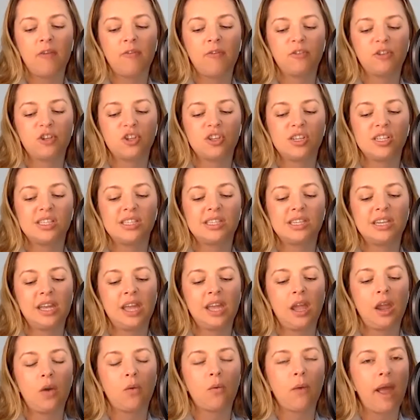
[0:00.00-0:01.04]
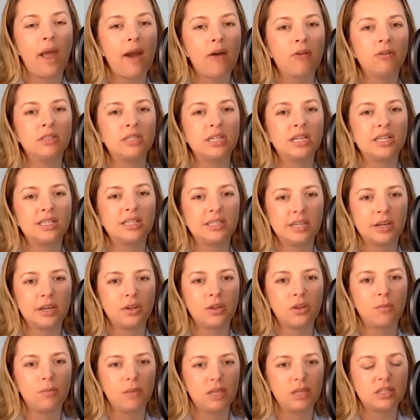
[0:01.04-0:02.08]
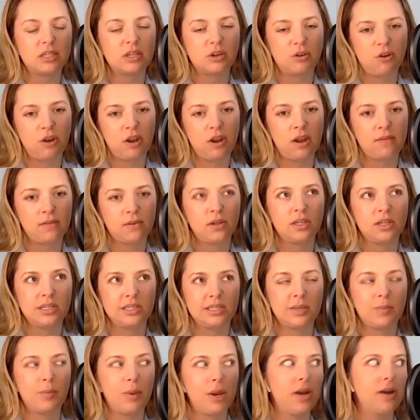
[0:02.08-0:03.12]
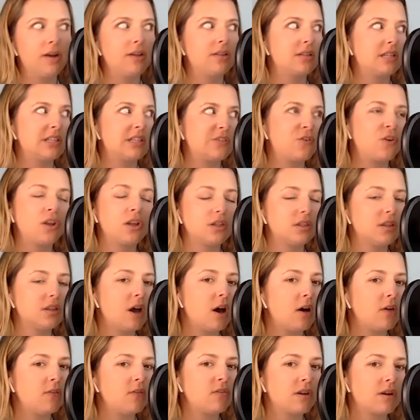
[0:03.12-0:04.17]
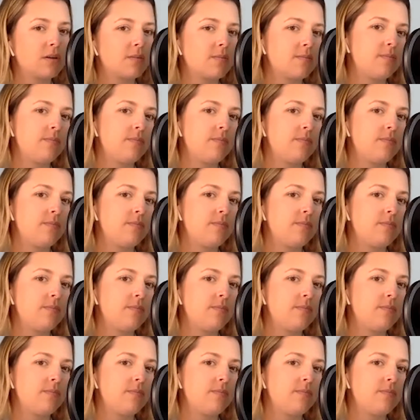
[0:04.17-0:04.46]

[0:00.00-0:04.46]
if she's sticking around until the mystery of her disappearance is fully solved.